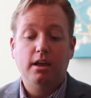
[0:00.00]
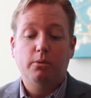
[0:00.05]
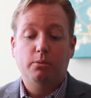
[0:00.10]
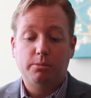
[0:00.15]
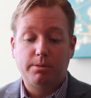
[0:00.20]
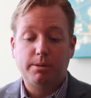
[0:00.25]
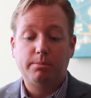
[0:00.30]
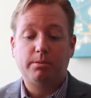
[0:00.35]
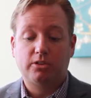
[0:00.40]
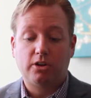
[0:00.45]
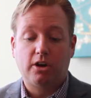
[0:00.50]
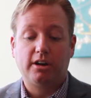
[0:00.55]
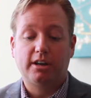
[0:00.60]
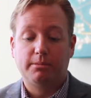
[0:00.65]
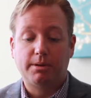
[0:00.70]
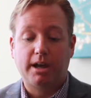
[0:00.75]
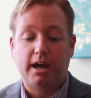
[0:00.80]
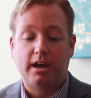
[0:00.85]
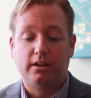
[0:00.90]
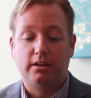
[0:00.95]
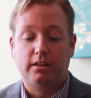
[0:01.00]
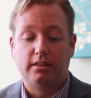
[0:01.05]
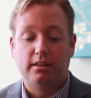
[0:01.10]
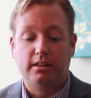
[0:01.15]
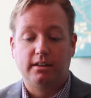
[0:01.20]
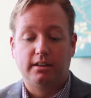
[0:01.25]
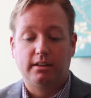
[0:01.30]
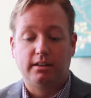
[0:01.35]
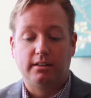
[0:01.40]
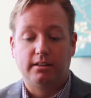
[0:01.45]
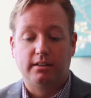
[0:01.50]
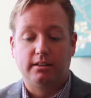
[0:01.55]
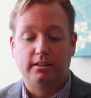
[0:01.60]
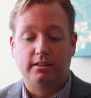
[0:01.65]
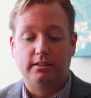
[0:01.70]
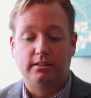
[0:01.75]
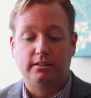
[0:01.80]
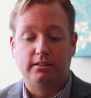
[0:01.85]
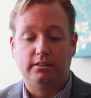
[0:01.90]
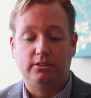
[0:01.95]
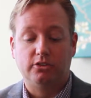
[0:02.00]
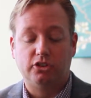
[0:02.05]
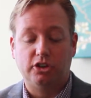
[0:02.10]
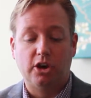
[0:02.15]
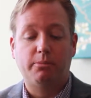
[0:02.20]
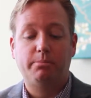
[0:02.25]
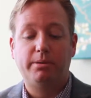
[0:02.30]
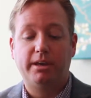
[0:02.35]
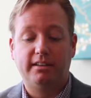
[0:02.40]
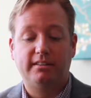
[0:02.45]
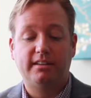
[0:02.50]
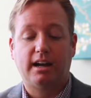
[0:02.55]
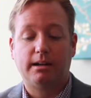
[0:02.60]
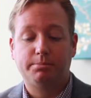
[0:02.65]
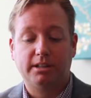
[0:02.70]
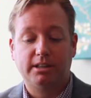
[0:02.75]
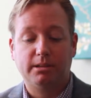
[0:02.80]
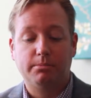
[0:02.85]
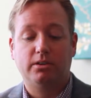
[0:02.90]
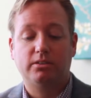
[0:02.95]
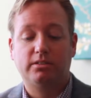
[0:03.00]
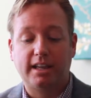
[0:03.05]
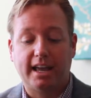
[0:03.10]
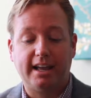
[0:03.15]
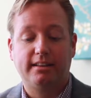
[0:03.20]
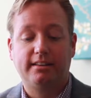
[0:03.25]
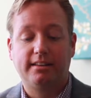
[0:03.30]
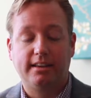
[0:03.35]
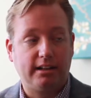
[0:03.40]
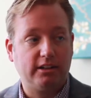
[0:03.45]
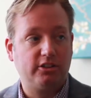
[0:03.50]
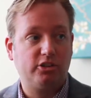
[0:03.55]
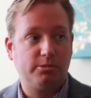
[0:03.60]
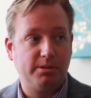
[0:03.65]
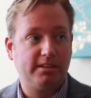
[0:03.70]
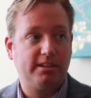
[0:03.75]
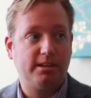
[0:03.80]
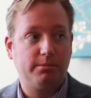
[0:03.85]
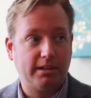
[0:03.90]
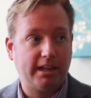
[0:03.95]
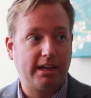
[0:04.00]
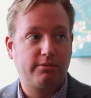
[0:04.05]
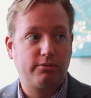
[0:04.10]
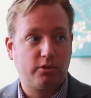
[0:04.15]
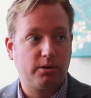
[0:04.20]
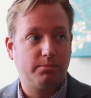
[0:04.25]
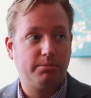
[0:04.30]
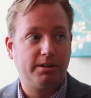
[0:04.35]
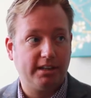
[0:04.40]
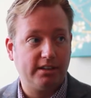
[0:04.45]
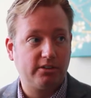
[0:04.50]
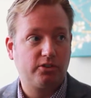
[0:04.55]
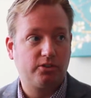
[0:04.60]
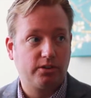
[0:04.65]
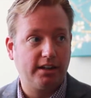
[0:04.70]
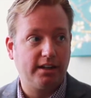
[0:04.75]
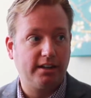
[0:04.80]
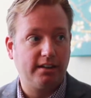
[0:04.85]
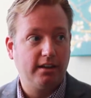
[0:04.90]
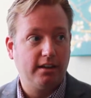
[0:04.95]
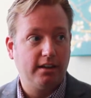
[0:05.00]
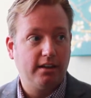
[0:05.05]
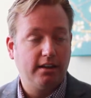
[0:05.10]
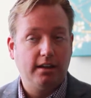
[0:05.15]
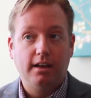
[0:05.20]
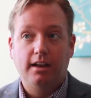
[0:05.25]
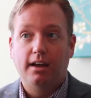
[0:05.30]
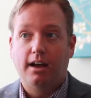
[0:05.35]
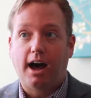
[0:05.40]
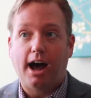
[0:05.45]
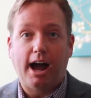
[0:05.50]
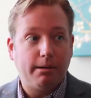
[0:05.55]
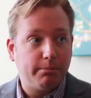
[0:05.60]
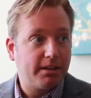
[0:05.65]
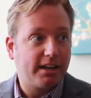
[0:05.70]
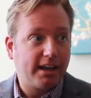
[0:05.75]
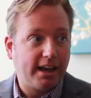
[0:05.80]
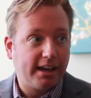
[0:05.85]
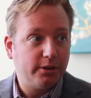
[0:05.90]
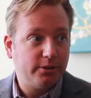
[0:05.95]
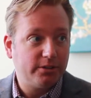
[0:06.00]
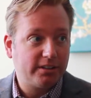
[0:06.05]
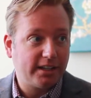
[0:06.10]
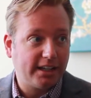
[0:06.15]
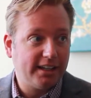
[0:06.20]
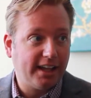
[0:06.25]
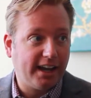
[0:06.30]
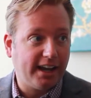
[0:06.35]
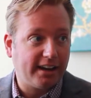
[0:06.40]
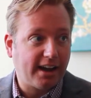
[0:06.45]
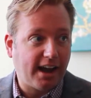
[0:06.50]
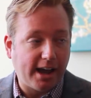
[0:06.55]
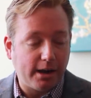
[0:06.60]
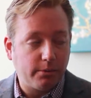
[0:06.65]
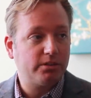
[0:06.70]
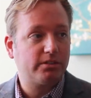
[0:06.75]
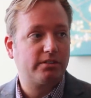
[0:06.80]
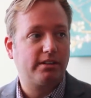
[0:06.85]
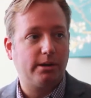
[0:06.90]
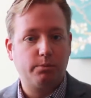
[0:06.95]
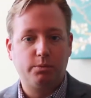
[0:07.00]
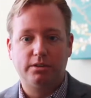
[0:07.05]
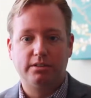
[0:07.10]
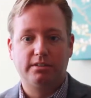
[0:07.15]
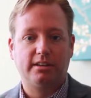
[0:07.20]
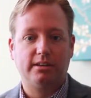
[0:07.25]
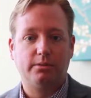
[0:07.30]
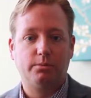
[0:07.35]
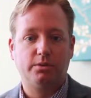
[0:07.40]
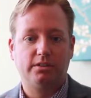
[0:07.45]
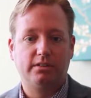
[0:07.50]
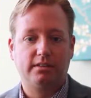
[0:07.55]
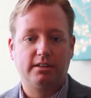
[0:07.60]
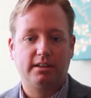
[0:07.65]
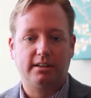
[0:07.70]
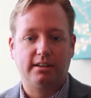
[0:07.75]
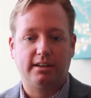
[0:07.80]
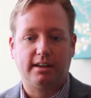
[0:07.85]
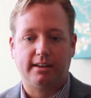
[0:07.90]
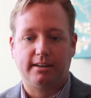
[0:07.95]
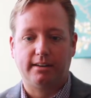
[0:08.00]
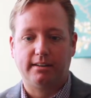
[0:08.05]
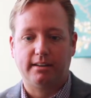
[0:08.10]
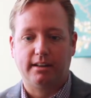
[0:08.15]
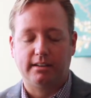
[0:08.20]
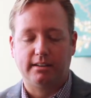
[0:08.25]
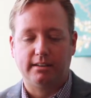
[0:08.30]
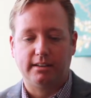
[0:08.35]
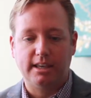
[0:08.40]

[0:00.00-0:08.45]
When people talk about the GOP adopting the most anti-LGBT platform in history, I'm the guy who said that. It was the